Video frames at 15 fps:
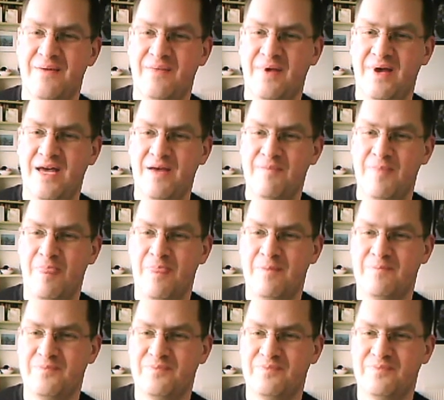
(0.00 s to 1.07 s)

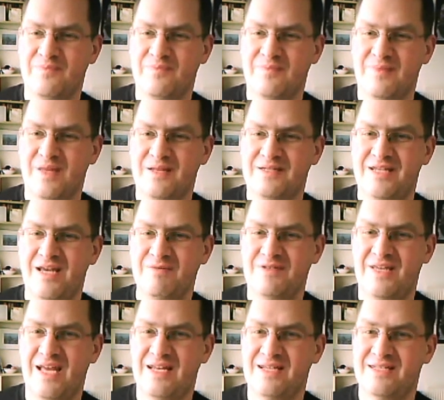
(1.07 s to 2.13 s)
In terms
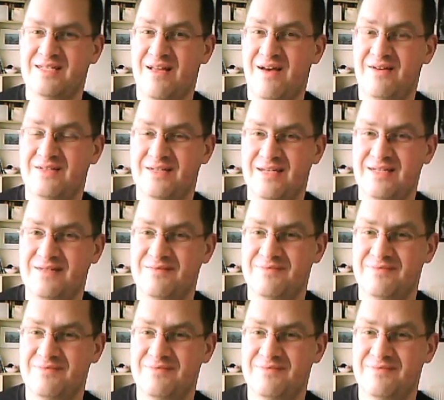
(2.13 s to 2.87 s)
of getting started,